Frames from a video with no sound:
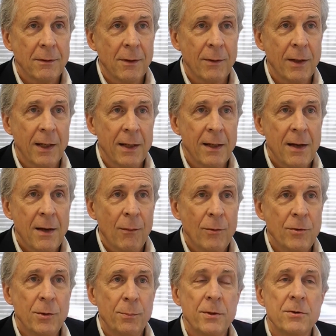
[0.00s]
Okay,
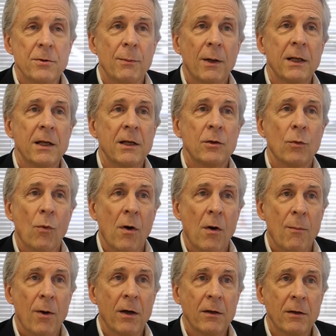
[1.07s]
would you put your money into
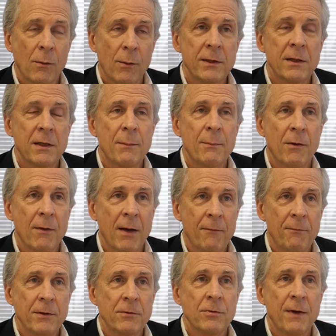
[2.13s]
Walmart knowing the
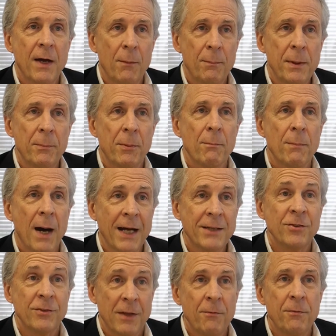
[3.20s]
demographics of how people buy
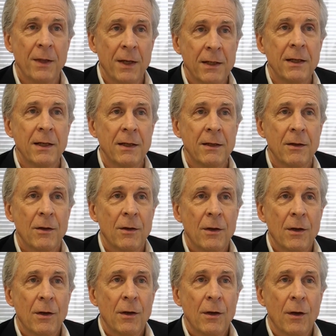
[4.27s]
stuff they need?
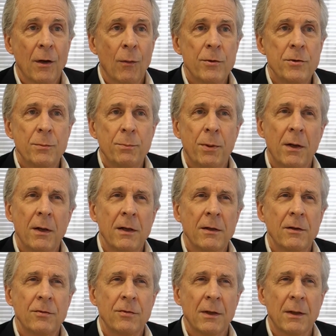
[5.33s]
Or would you put it
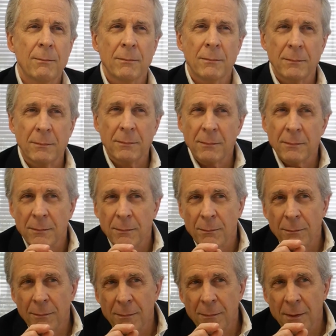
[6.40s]
into some
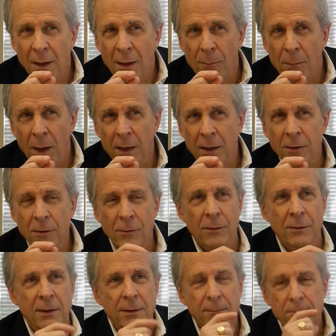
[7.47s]
little molecule
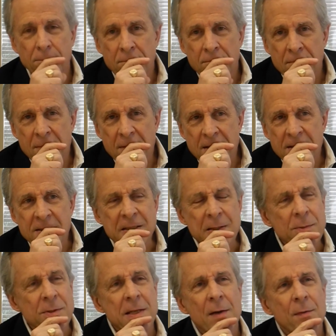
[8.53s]
that
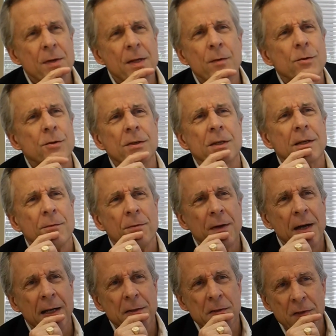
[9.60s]
seems to have an interesting
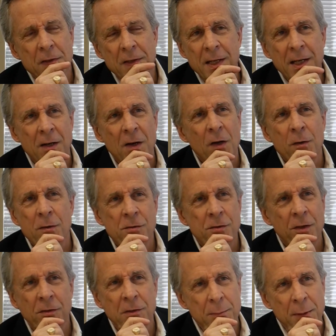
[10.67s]
effect? It's going to take
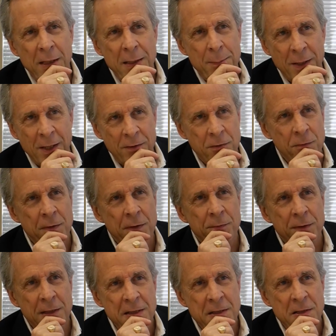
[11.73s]
$160 million in
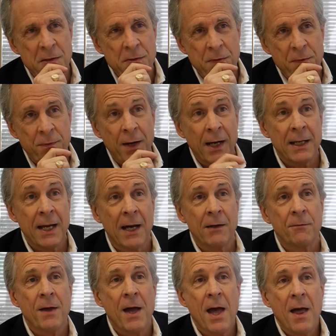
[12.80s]
15 years to find out if
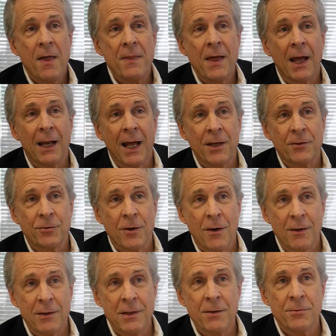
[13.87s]
that last
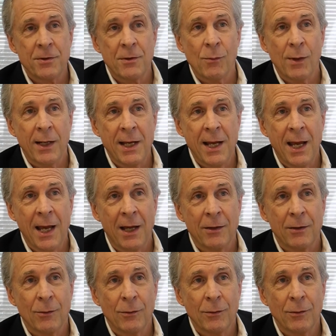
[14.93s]
card gives you the winning hand.